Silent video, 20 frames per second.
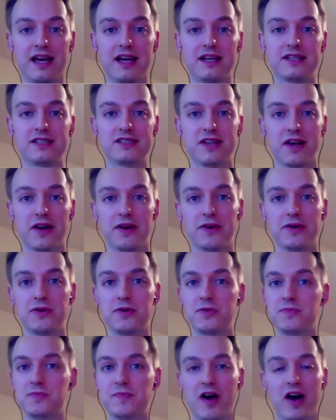
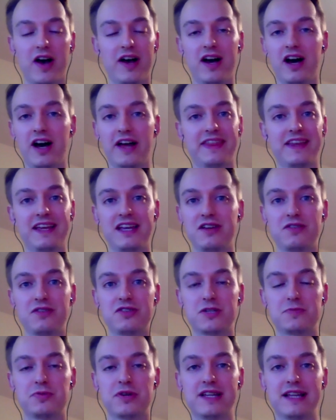So I think you
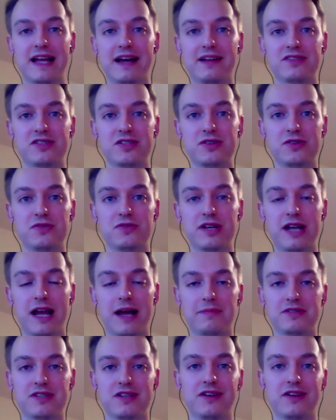just put it down to an
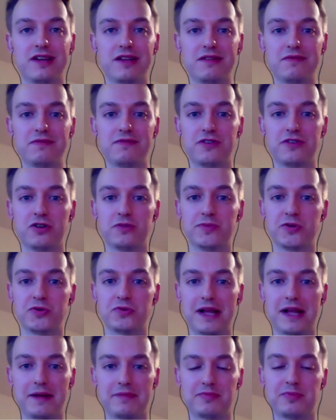absolutely phenomenal
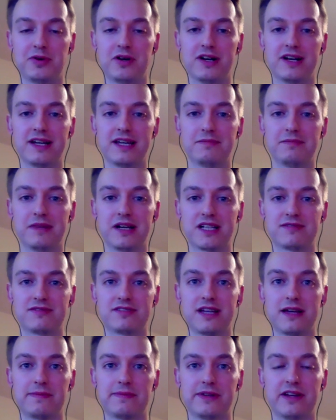lap by
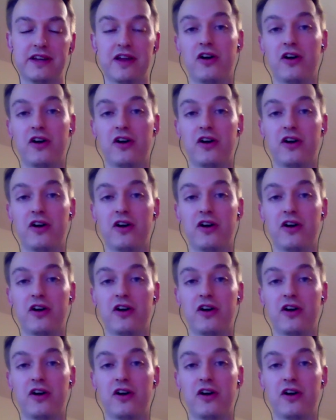Max Verstappen,